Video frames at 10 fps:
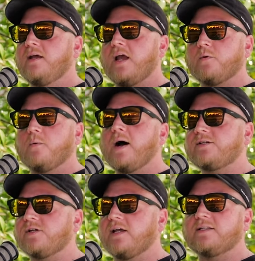And we're
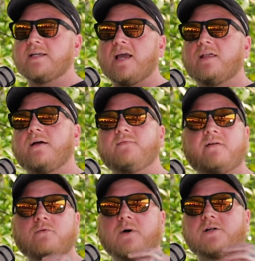watching it together. I've
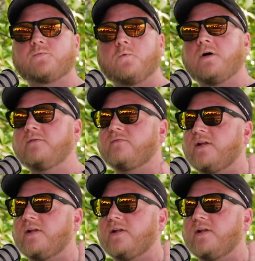never watched one